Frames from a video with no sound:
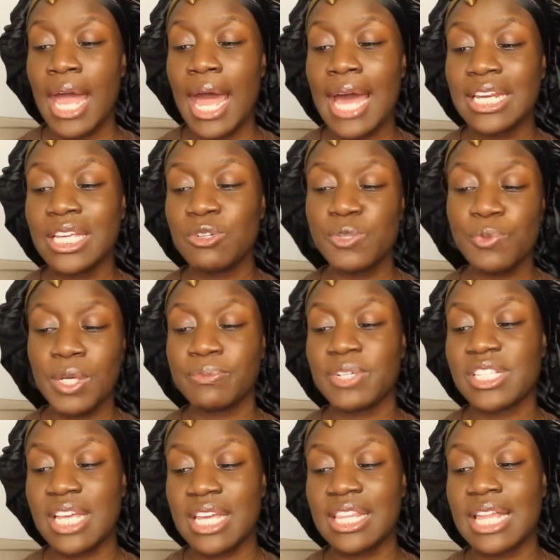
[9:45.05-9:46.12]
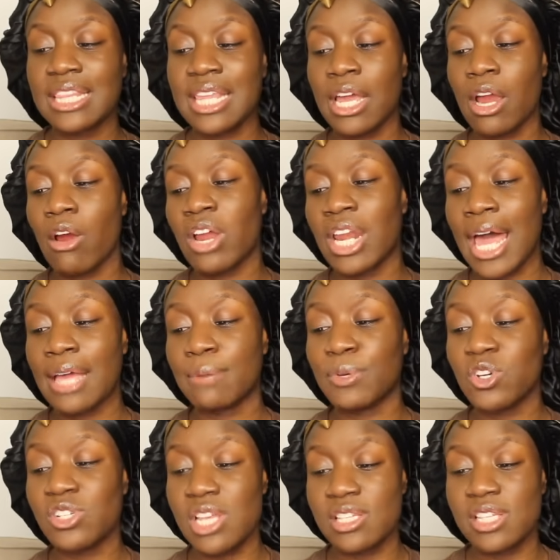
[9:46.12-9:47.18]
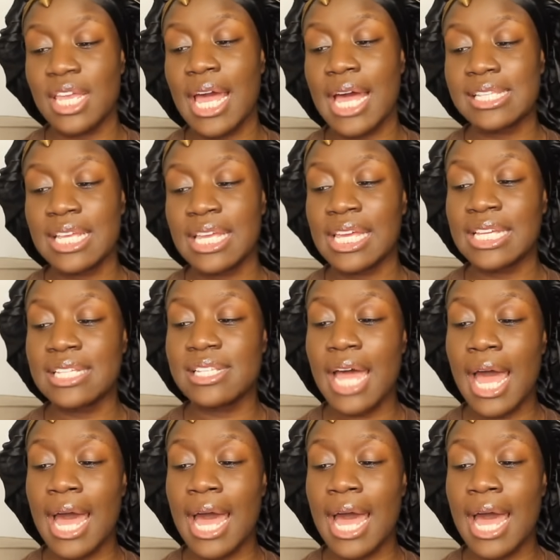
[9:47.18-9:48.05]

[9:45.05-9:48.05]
And he was pretty much saying that they are alike because they say it as it is.